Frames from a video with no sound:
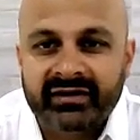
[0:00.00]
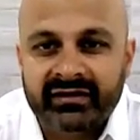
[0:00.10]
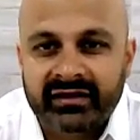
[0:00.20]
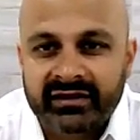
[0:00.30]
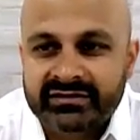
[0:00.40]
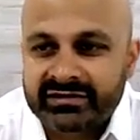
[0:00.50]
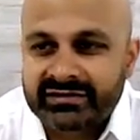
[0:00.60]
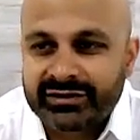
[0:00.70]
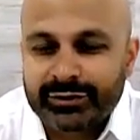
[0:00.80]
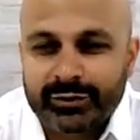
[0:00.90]
other than
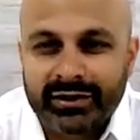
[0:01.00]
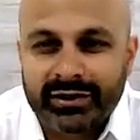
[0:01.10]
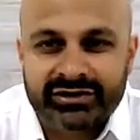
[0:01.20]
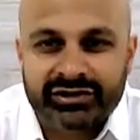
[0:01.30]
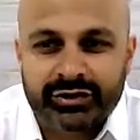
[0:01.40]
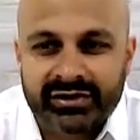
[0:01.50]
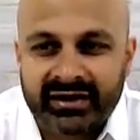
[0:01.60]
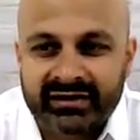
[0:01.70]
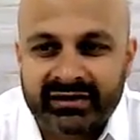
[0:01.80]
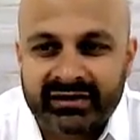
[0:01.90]
just to, uh, to show you
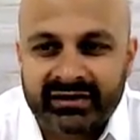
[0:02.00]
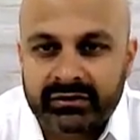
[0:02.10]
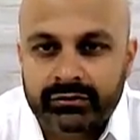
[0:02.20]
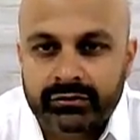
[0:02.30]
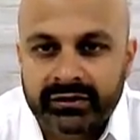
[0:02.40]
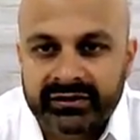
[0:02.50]
guys something cool.